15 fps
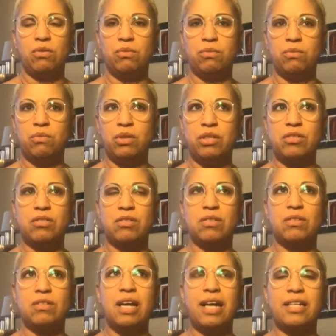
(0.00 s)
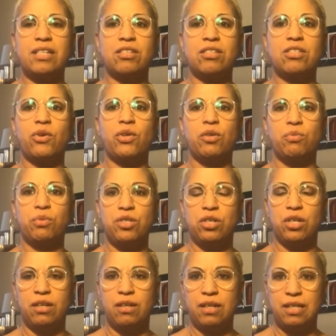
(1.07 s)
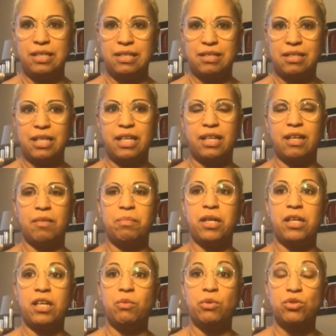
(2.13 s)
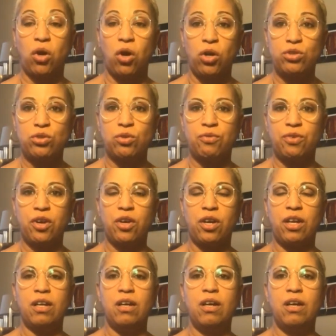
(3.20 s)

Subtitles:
was not necessarily rigid in his thinking, but he was also very